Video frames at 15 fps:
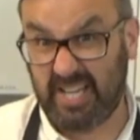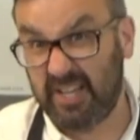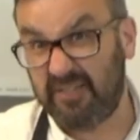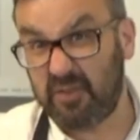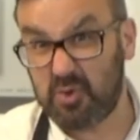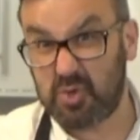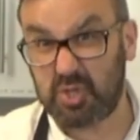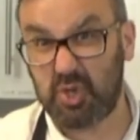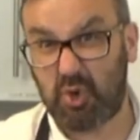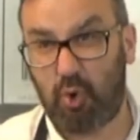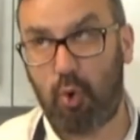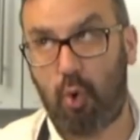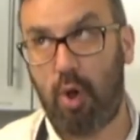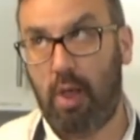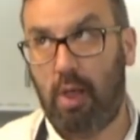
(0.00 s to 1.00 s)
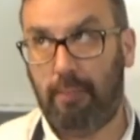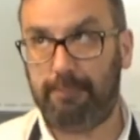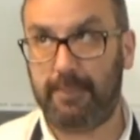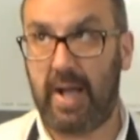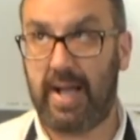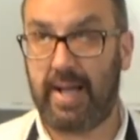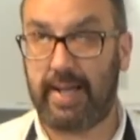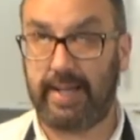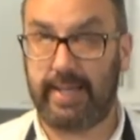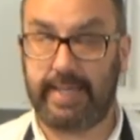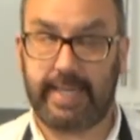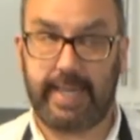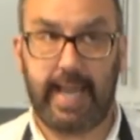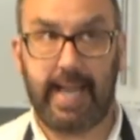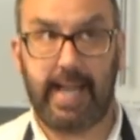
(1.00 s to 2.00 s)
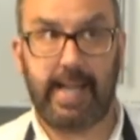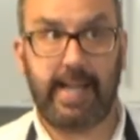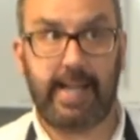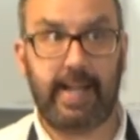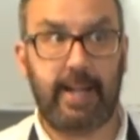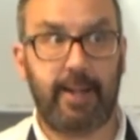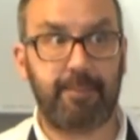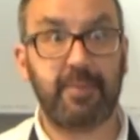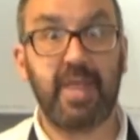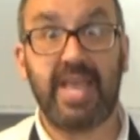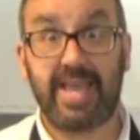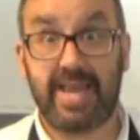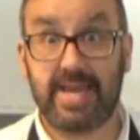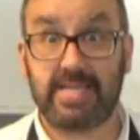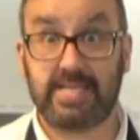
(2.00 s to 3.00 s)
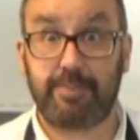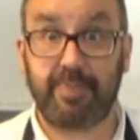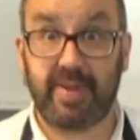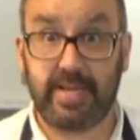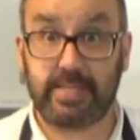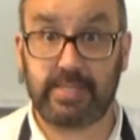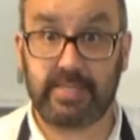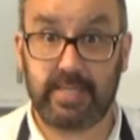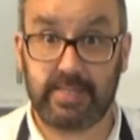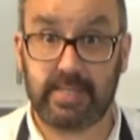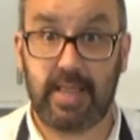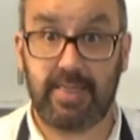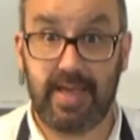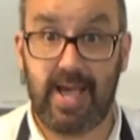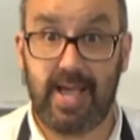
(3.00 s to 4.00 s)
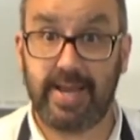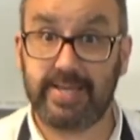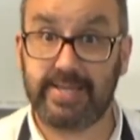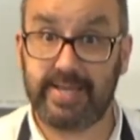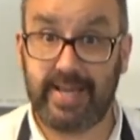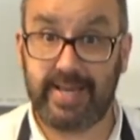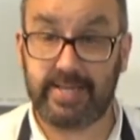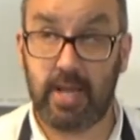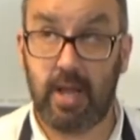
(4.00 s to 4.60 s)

And if you saw my Easter pizzas that I did